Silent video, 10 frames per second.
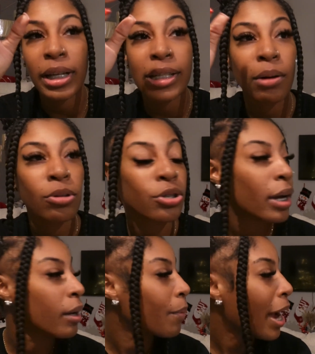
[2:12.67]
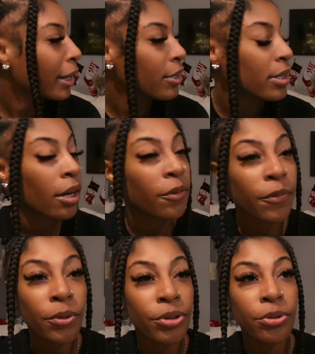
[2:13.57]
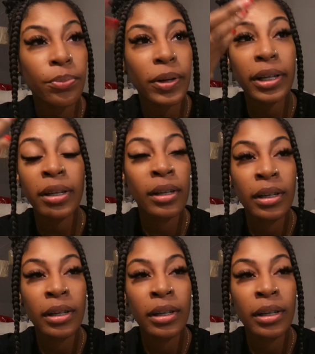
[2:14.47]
Cause I was trying to pack this stuff for you, but